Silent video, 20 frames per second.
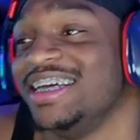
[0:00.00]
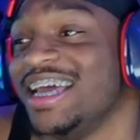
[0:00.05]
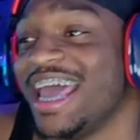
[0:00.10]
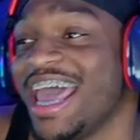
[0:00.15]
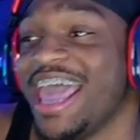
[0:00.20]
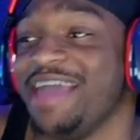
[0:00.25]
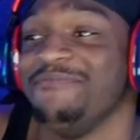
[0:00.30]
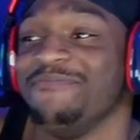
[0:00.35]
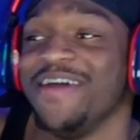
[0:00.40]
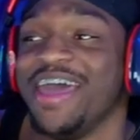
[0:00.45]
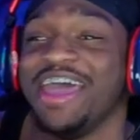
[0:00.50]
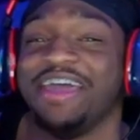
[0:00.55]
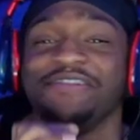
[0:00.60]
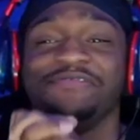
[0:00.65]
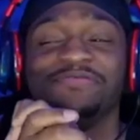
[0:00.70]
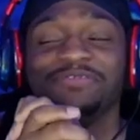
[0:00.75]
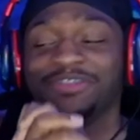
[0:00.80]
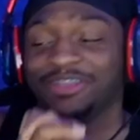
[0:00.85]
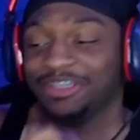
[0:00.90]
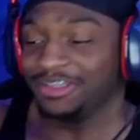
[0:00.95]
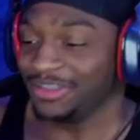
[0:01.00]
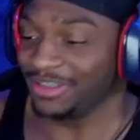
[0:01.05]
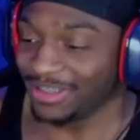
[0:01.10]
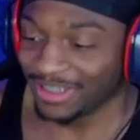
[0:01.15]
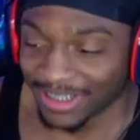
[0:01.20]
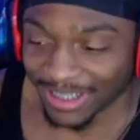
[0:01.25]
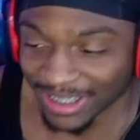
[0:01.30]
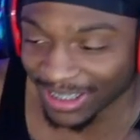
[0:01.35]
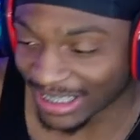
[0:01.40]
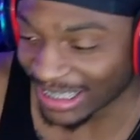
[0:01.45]
Amen.
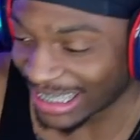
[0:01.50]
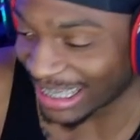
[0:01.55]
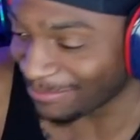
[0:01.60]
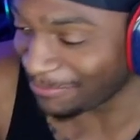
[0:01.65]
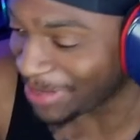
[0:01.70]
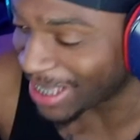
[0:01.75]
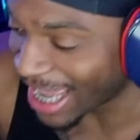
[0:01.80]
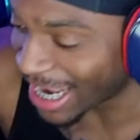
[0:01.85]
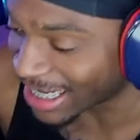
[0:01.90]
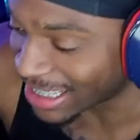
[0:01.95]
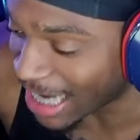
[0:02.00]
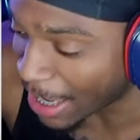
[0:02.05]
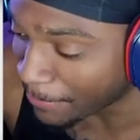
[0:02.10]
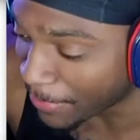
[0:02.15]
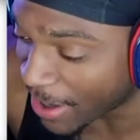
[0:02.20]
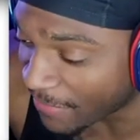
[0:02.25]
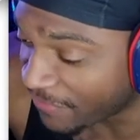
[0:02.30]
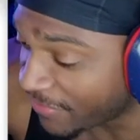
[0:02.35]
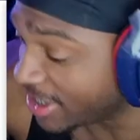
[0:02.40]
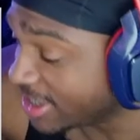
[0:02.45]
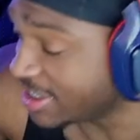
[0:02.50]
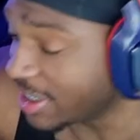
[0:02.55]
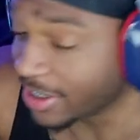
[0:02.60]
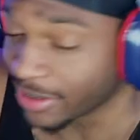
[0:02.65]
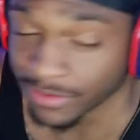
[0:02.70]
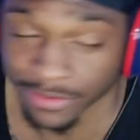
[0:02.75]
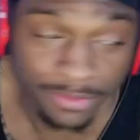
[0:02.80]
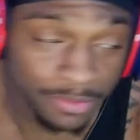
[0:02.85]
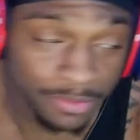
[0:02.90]
We gotta clap it up for this nigga.